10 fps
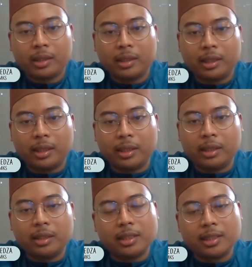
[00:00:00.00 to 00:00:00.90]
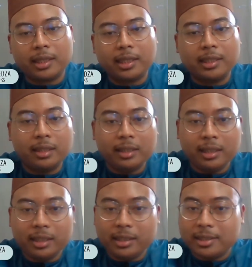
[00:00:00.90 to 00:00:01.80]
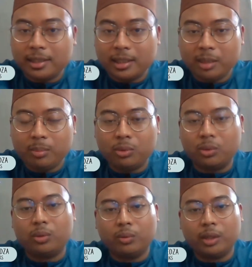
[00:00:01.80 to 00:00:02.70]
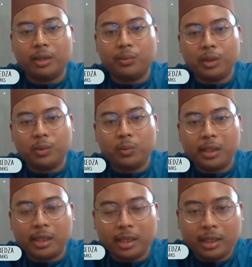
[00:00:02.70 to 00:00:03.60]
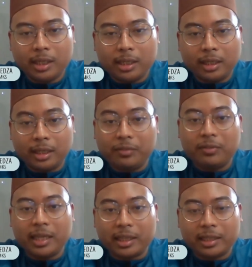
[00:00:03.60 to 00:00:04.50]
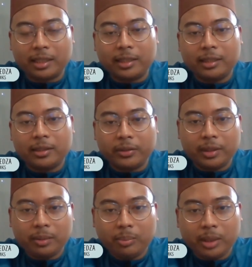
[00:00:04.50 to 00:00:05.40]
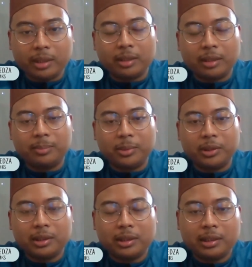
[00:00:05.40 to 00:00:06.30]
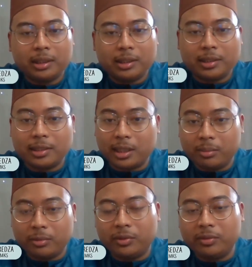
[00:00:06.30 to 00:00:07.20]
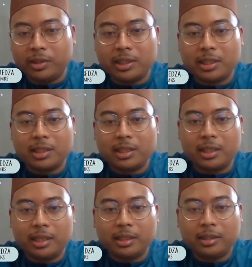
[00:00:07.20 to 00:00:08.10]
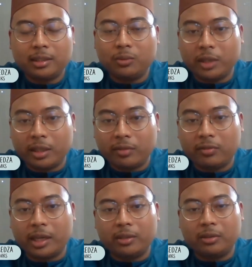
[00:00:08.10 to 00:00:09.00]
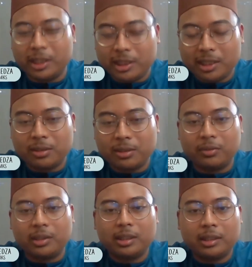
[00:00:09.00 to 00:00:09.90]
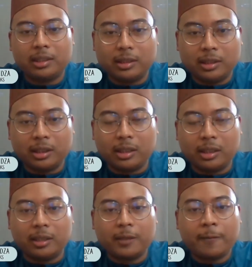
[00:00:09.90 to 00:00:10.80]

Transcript: and then the second T is Tadabbur, where we will reflect and contemplate upon some of the verses that we have read, or the gist of it, inshallah.